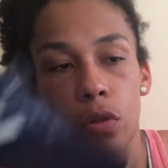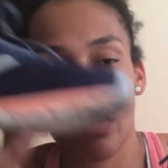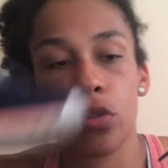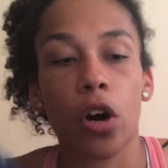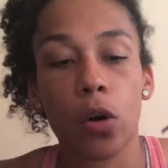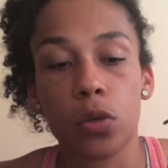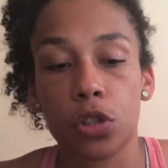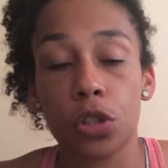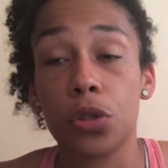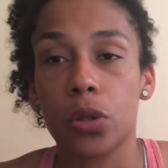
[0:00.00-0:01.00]
through the whole
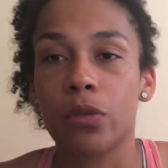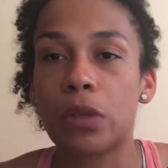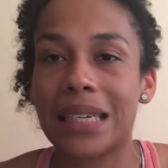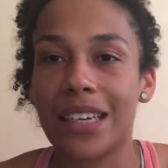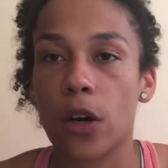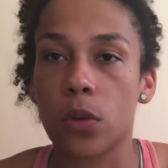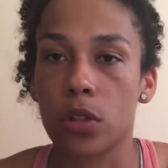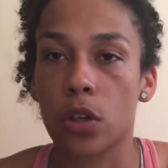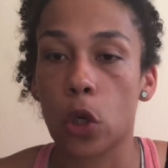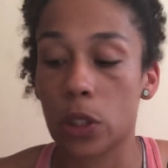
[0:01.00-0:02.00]
shoe, so it really
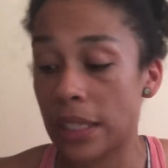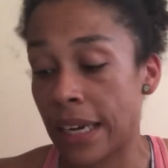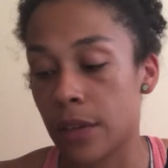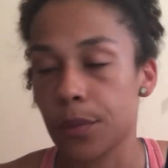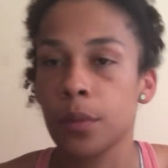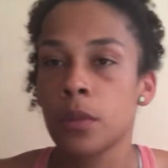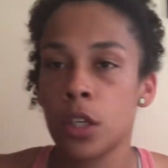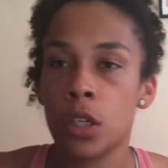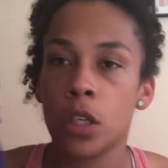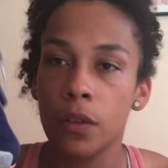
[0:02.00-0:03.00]
holds and locks down.
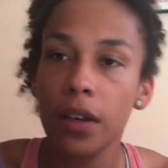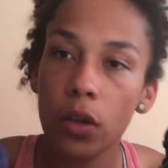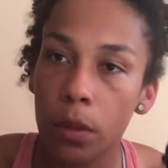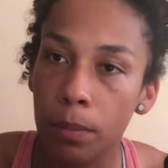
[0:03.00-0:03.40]
You then got the